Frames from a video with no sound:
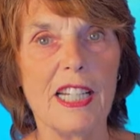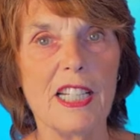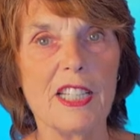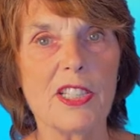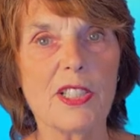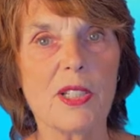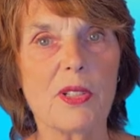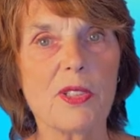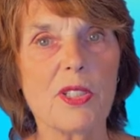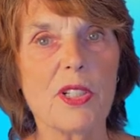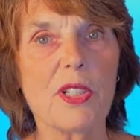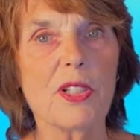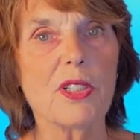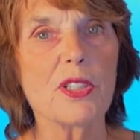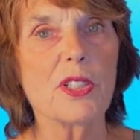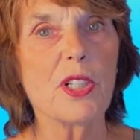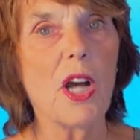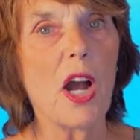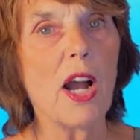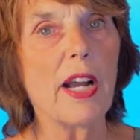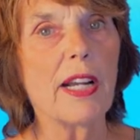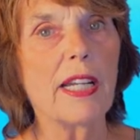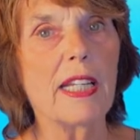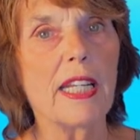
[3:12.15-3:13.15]
So
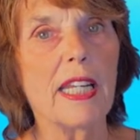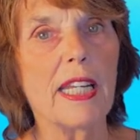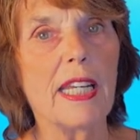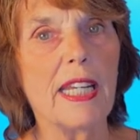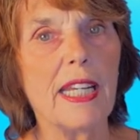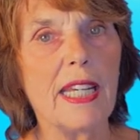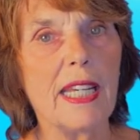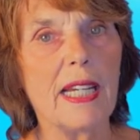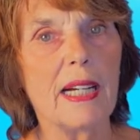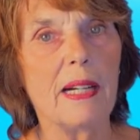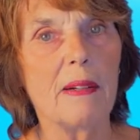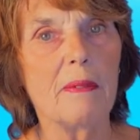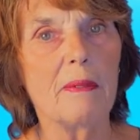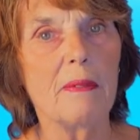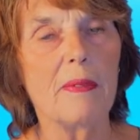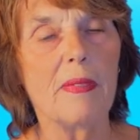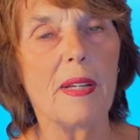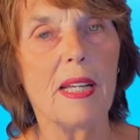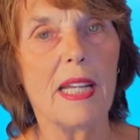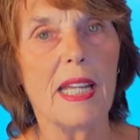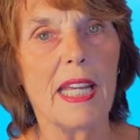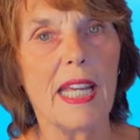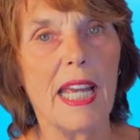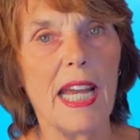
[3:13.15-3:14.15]
talking to him
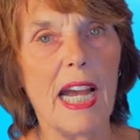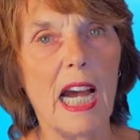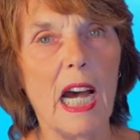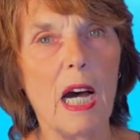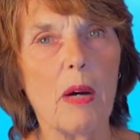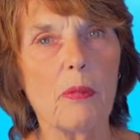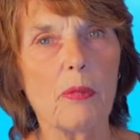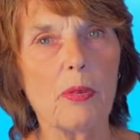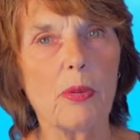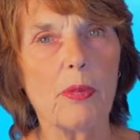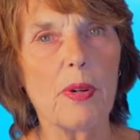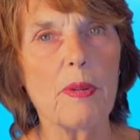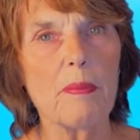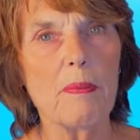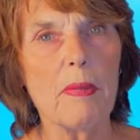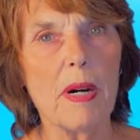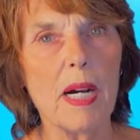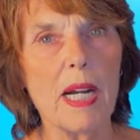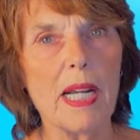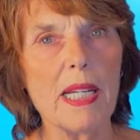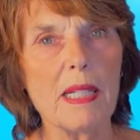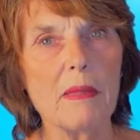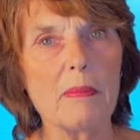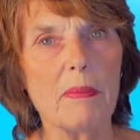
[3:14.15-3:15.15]
helped
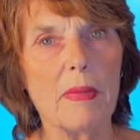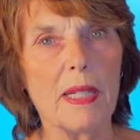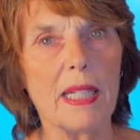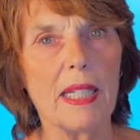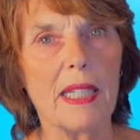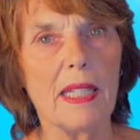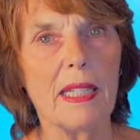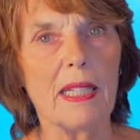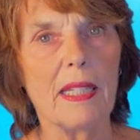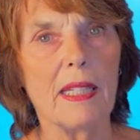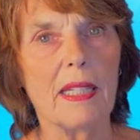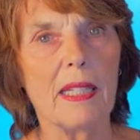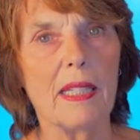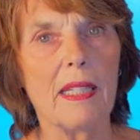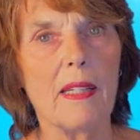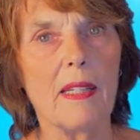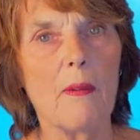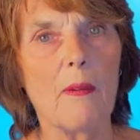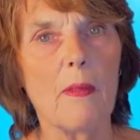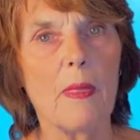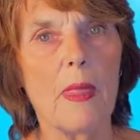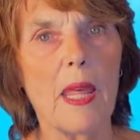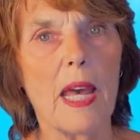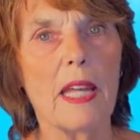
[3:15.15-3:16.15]
remind me
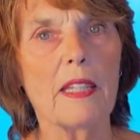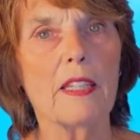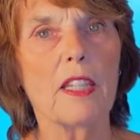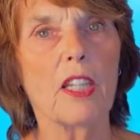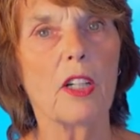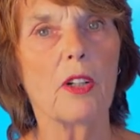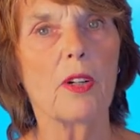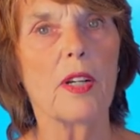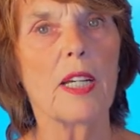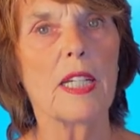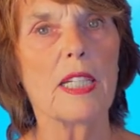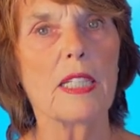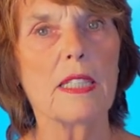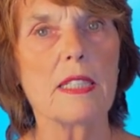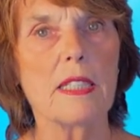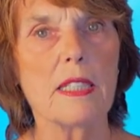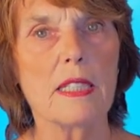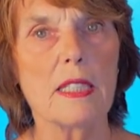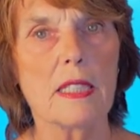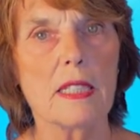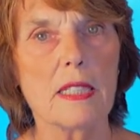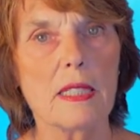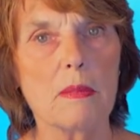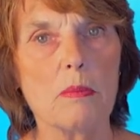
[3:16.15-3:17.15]
that there is
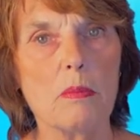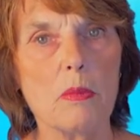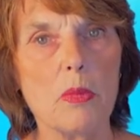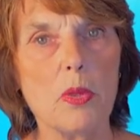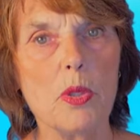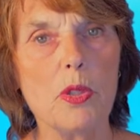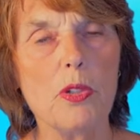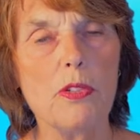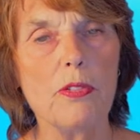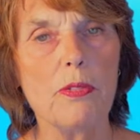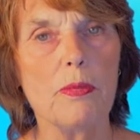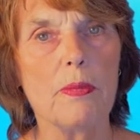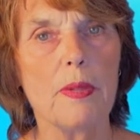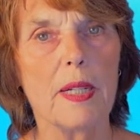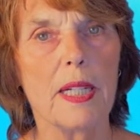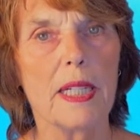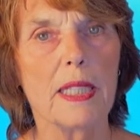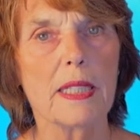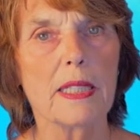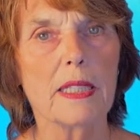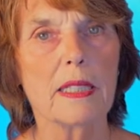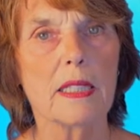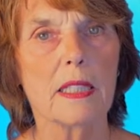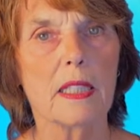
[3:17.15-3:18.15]
this
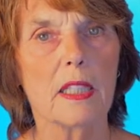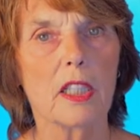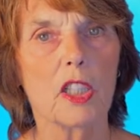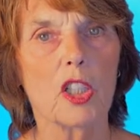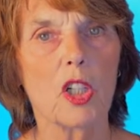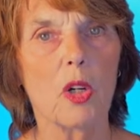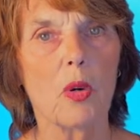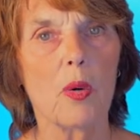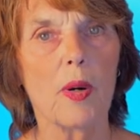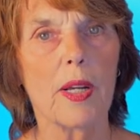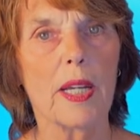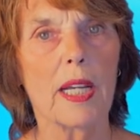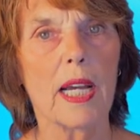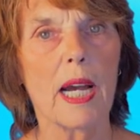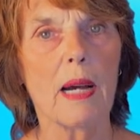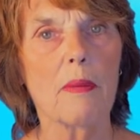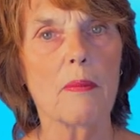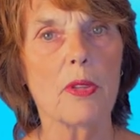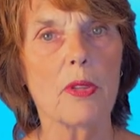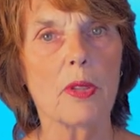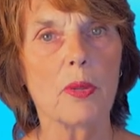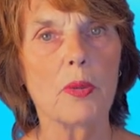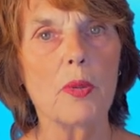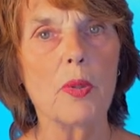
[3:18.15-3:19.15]
movement going
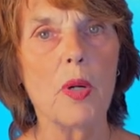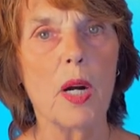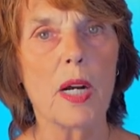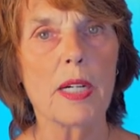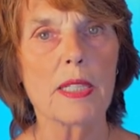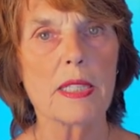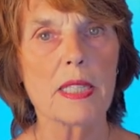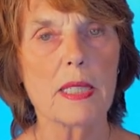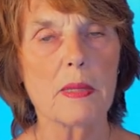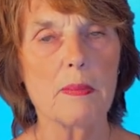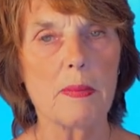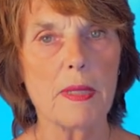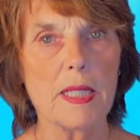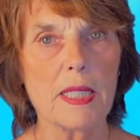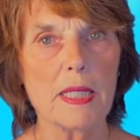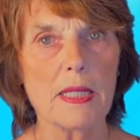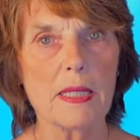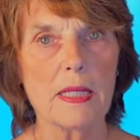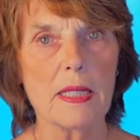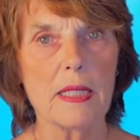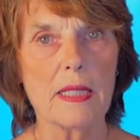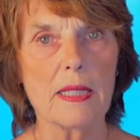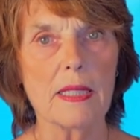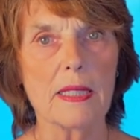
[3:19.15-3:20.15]
up through our
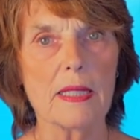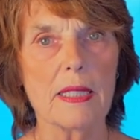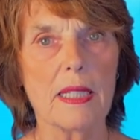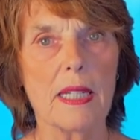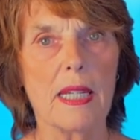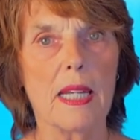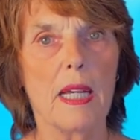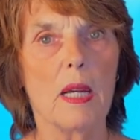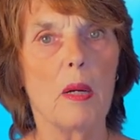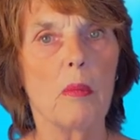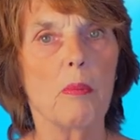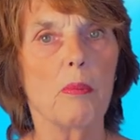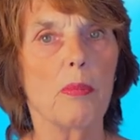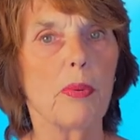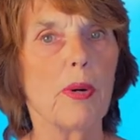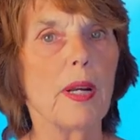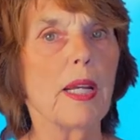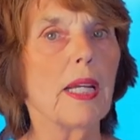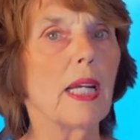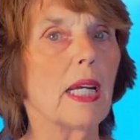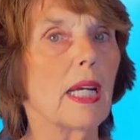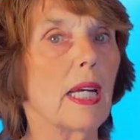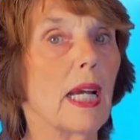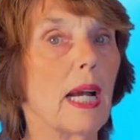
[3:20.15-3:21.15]
species,
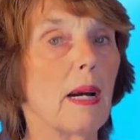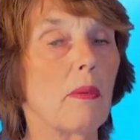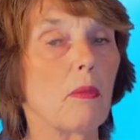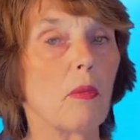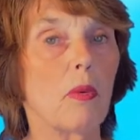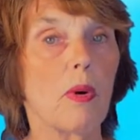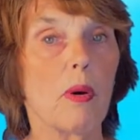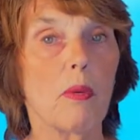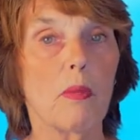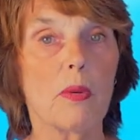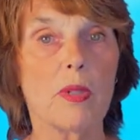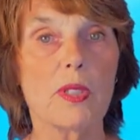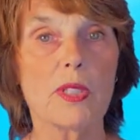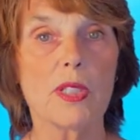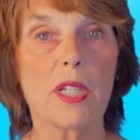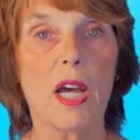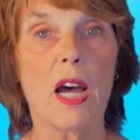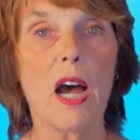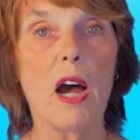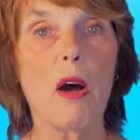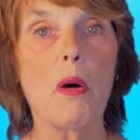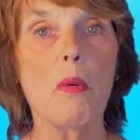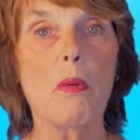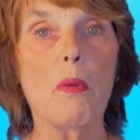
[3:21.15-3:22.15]
bringing up what was
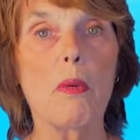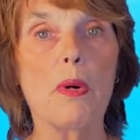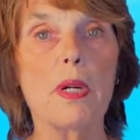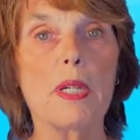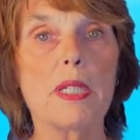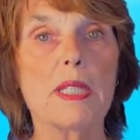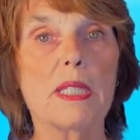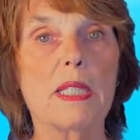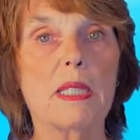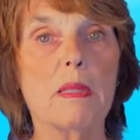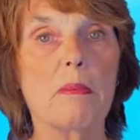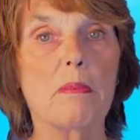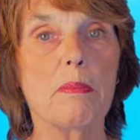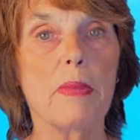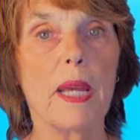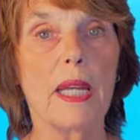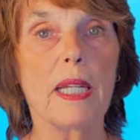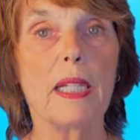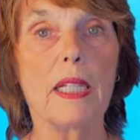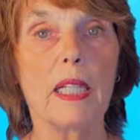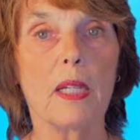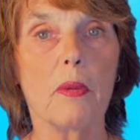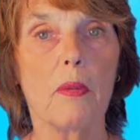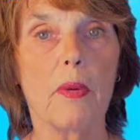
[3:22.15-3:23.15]
always the
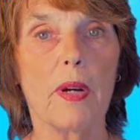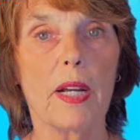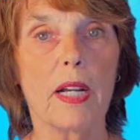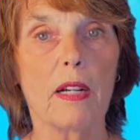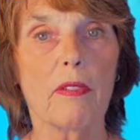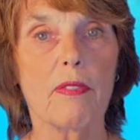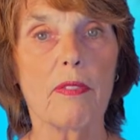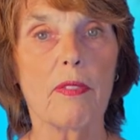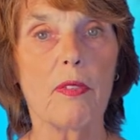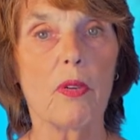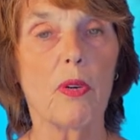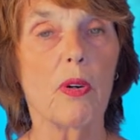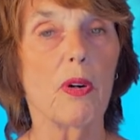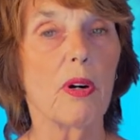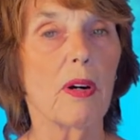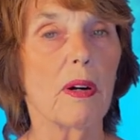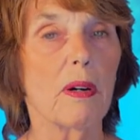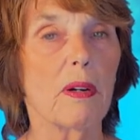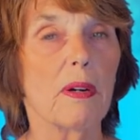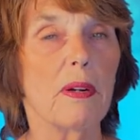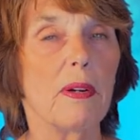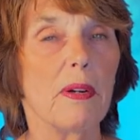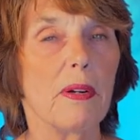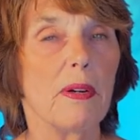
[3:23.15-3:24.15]
bailiwick
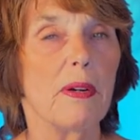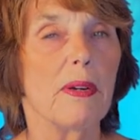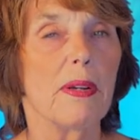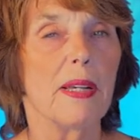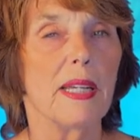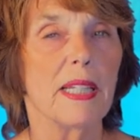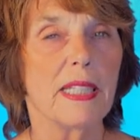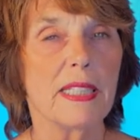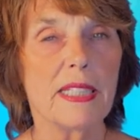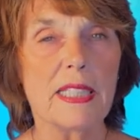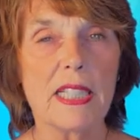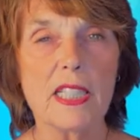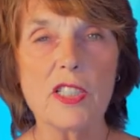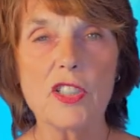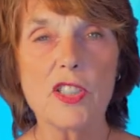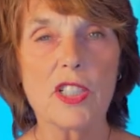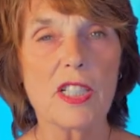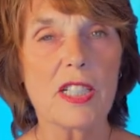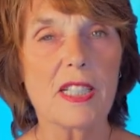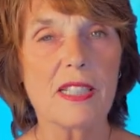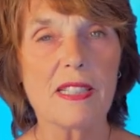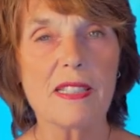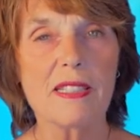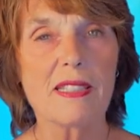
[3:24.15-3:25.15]
for
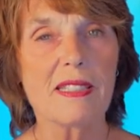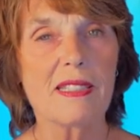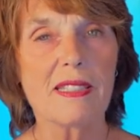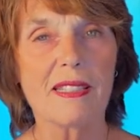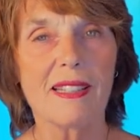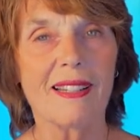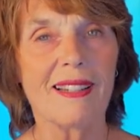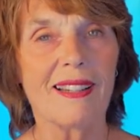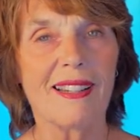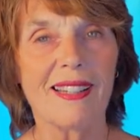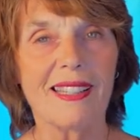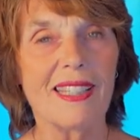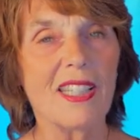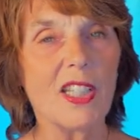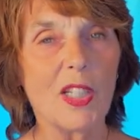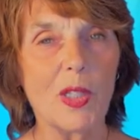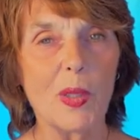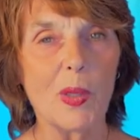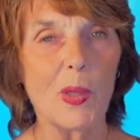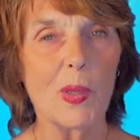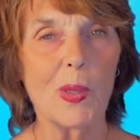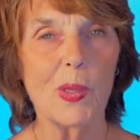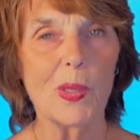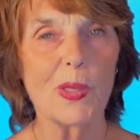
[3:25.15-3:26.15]
indigenous
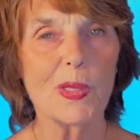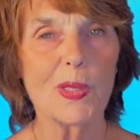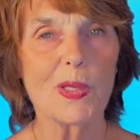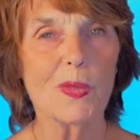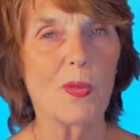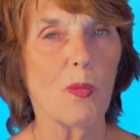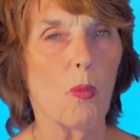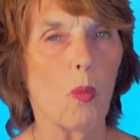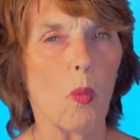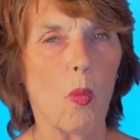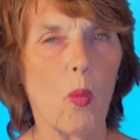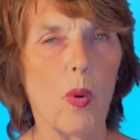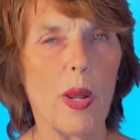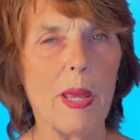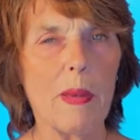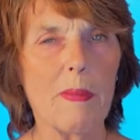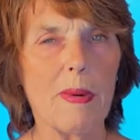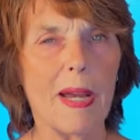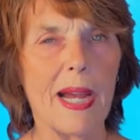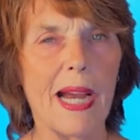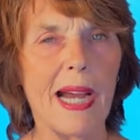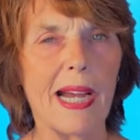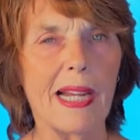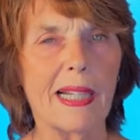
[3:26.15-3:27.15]
healers way
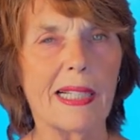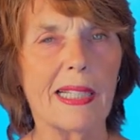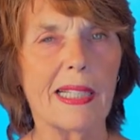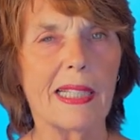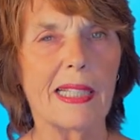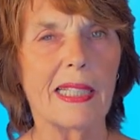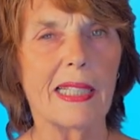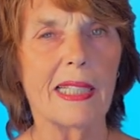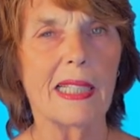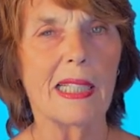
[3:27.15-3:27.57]
back,